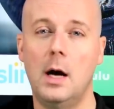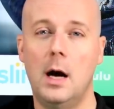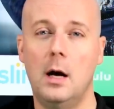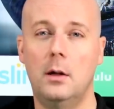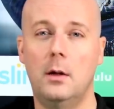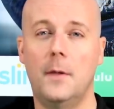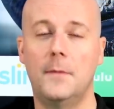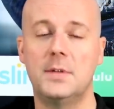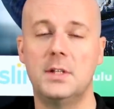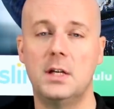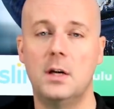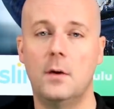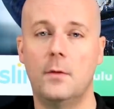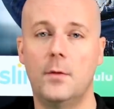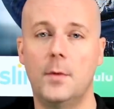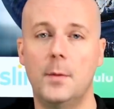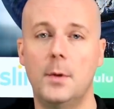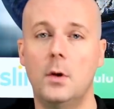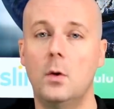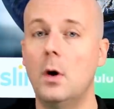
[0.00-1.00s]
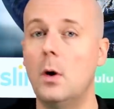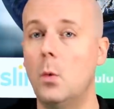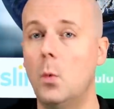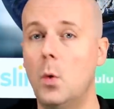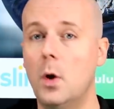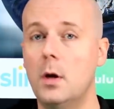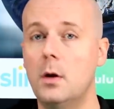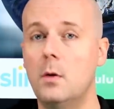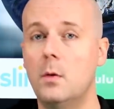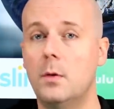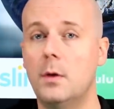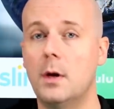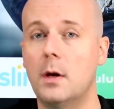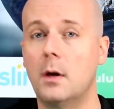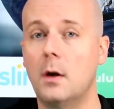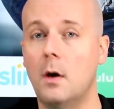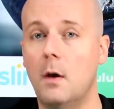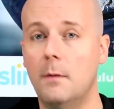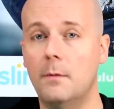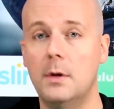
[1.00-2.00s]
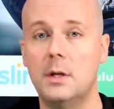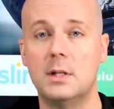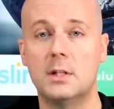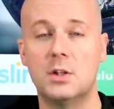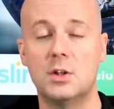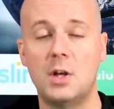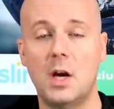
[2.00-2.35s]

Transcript: I'd love to hear from you on what you think of these